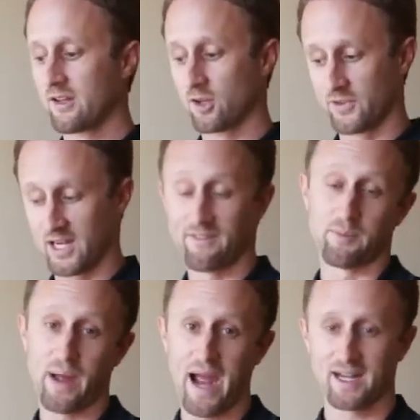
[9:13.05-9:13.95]
So if you're going to
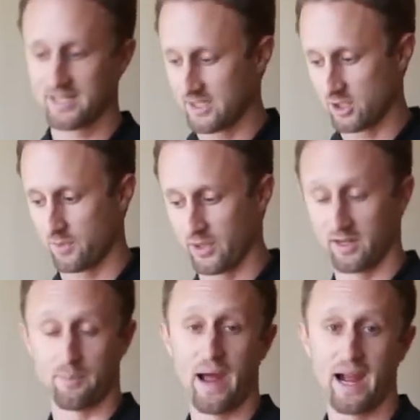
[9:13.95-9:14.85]
have the PackTite, you can put it
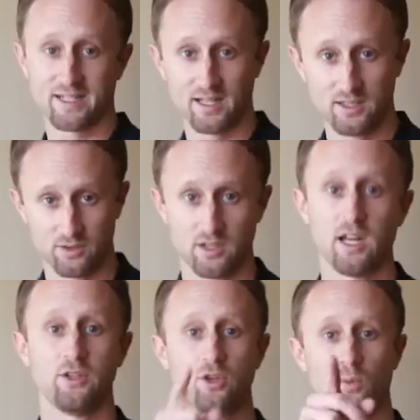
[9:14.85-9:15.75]
in a PackTite
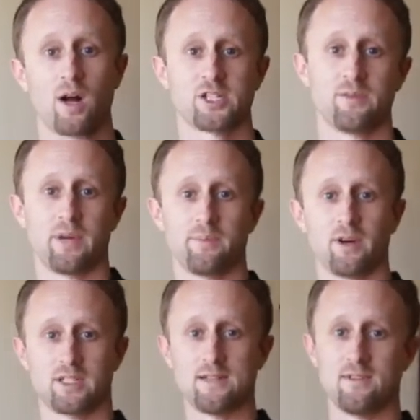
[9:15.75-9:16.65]
unit, and you can watch the
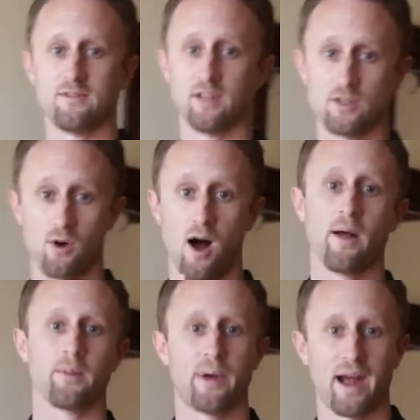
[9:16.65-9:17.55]
Bedbug TV video
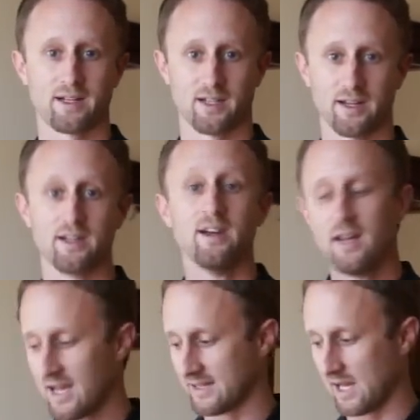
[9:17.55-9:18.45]
on the PackTite,
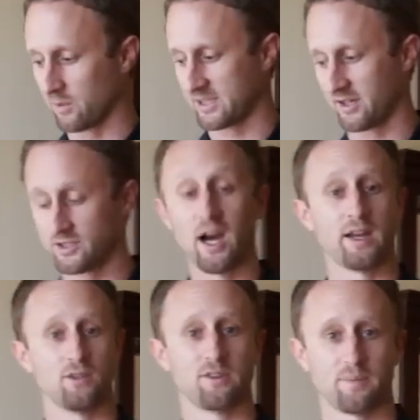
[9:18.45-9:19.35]
and that will tell you how
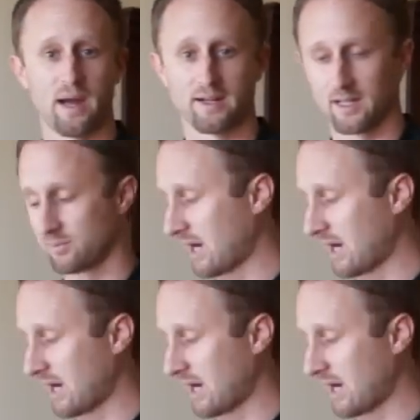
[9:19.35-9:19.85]
to use the PackTite